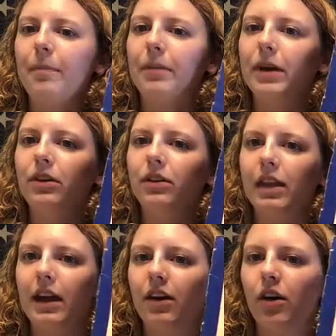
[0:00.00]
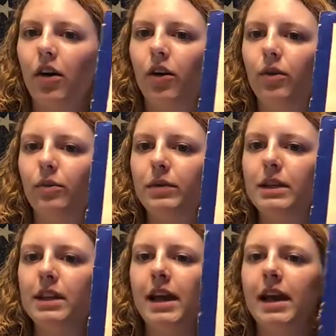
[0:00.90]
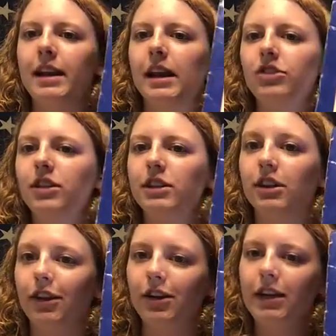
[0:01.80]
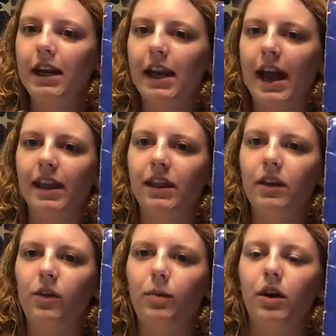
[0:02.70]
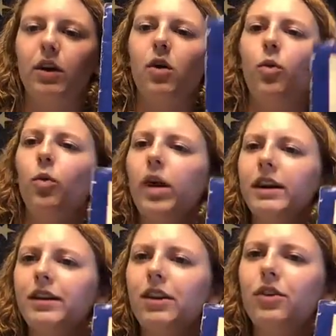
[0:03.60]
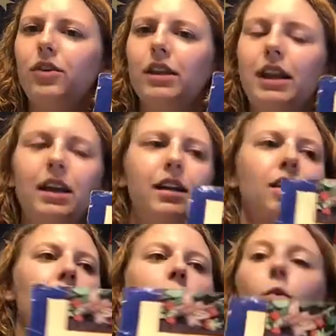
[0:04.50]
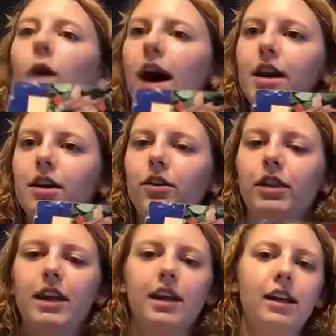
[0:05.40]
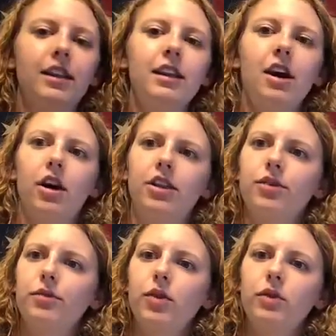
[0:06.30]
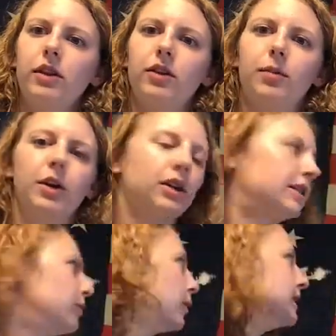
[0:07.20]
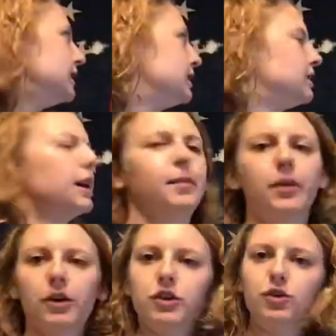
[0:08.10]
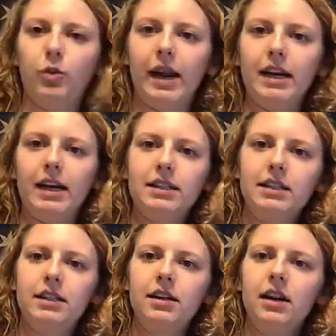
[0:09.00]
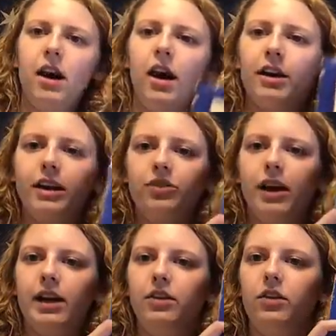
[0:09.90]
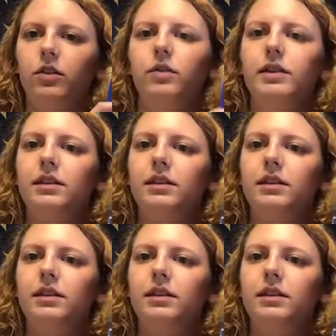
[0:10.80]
build their homes. Now, just looking at this book, why do you think the author wrote this book? Was it to persuade us? Are they trying to